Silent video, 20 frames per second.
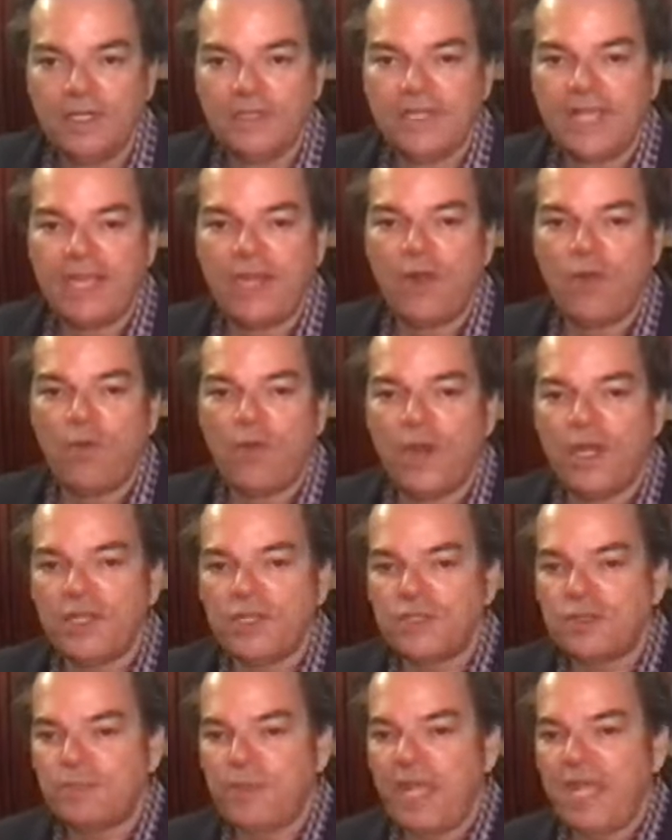They don't want
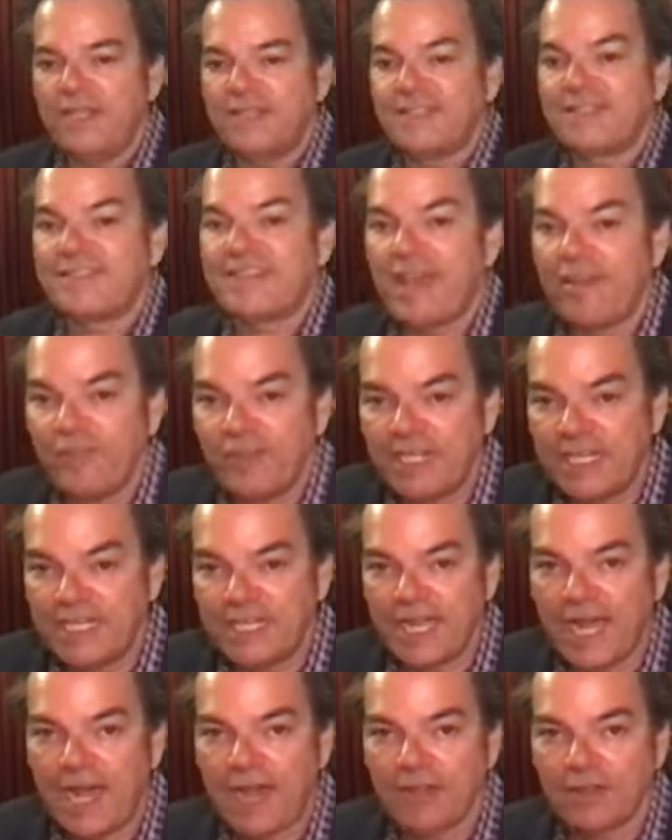to spend $70,
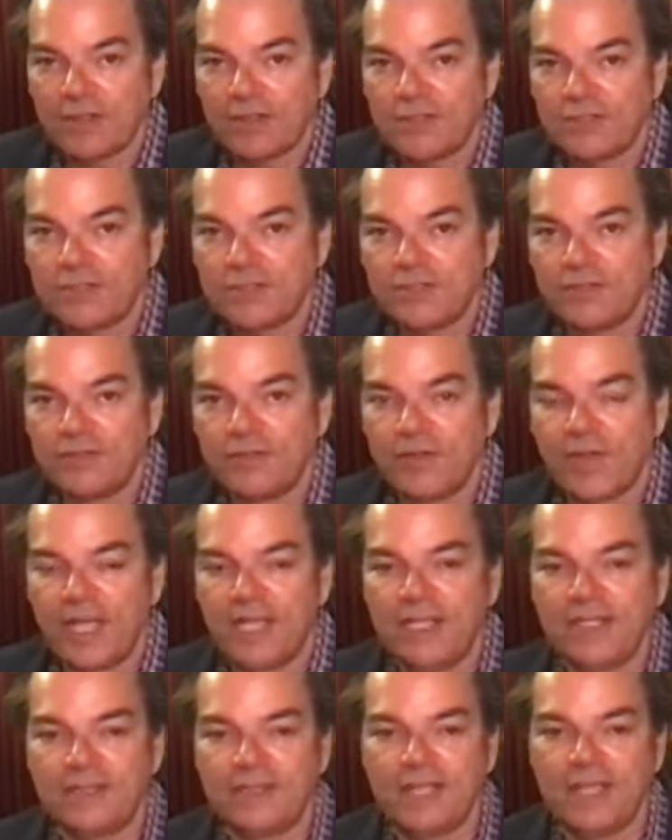
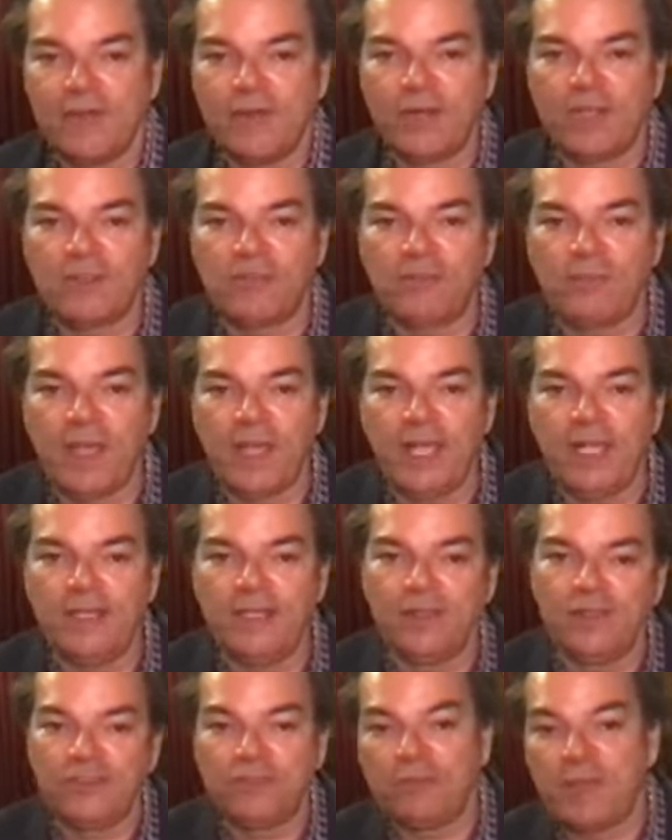right? They want to spend,
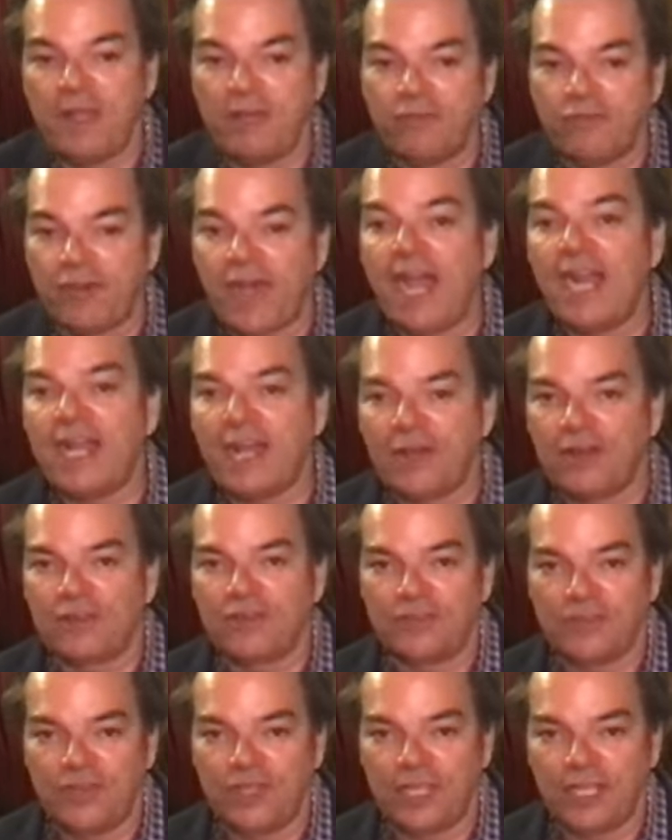they'll spend $5 a
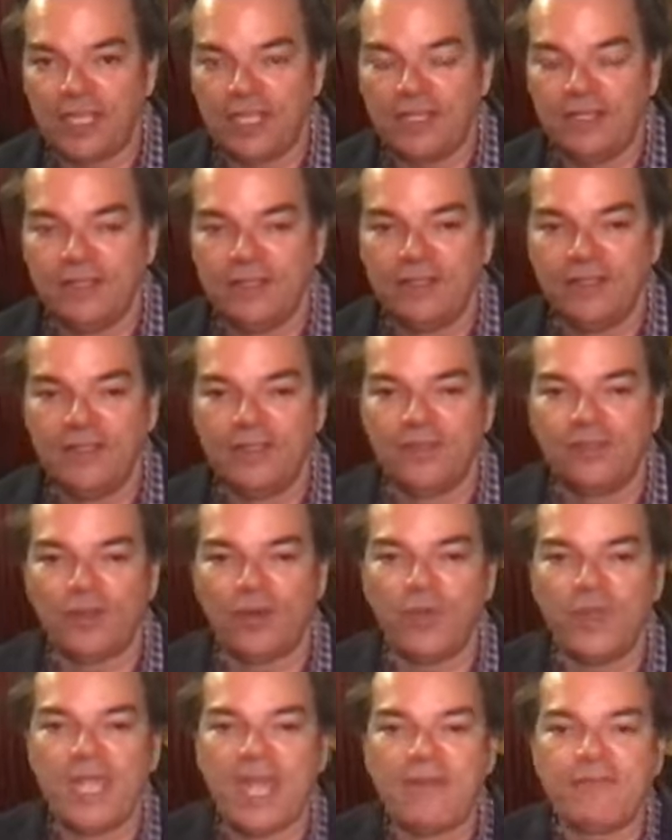ticket. So
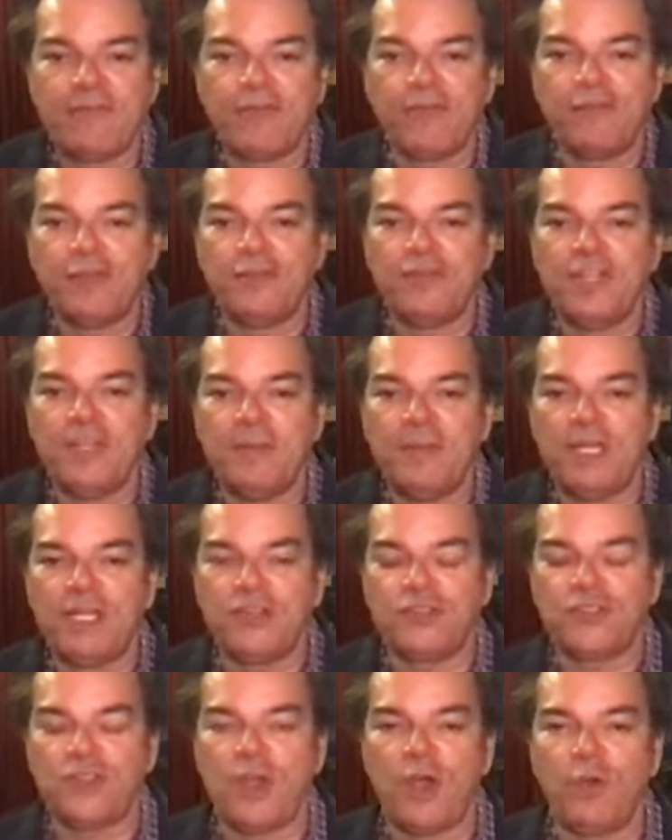we have a 15
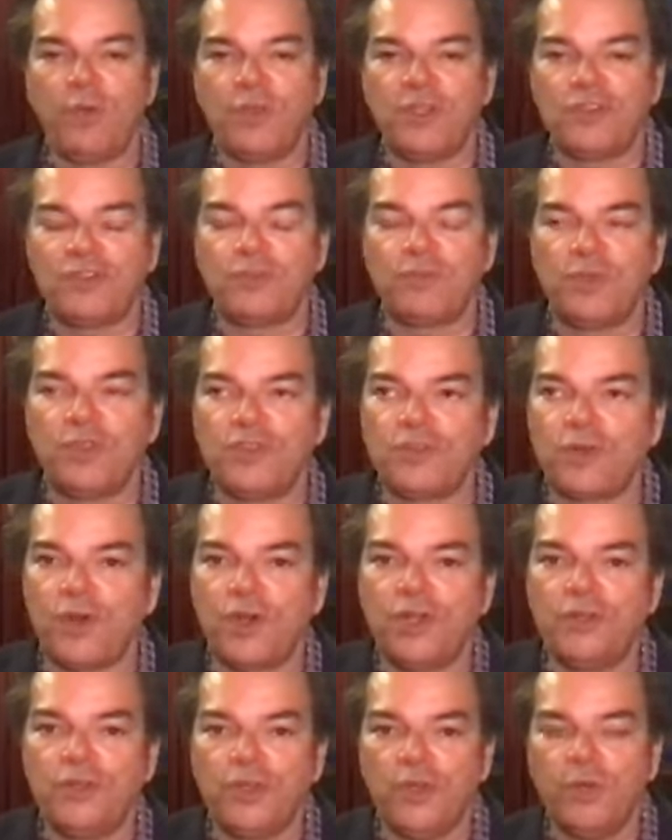minute show. We, we
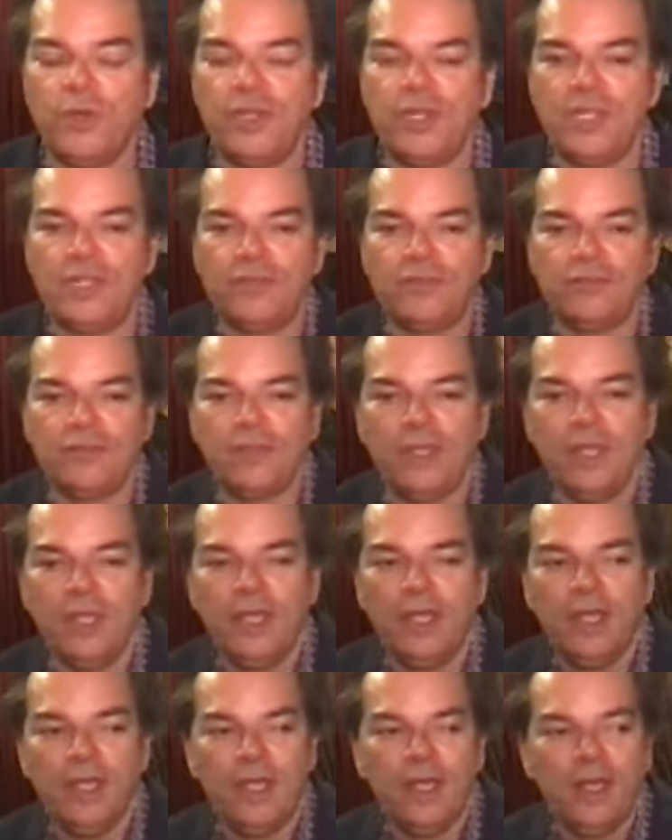started doing this
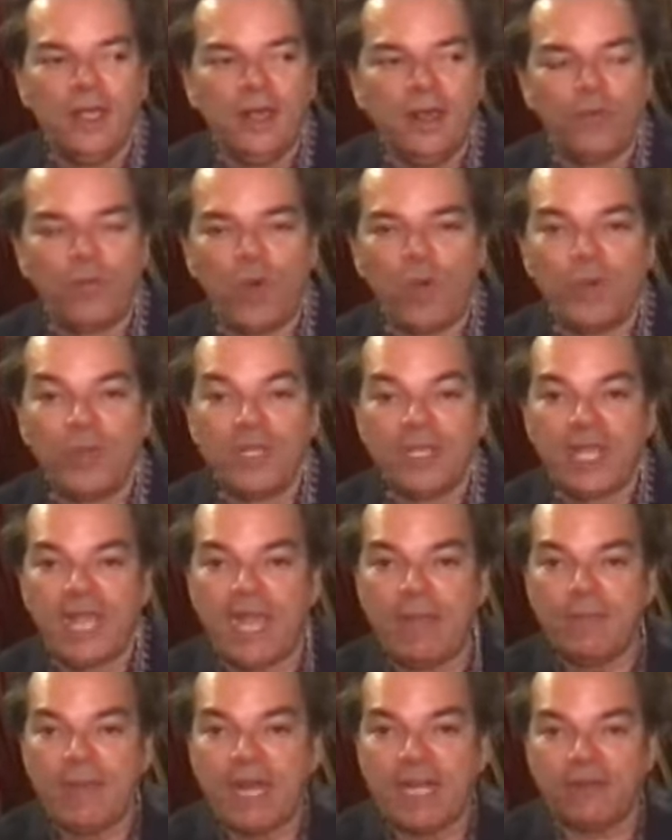when we
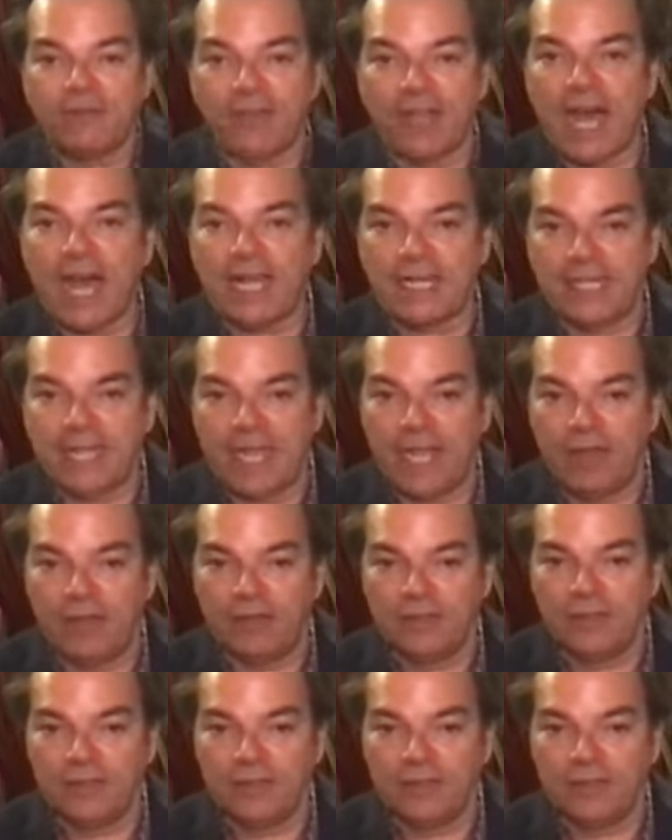came out of lockdown.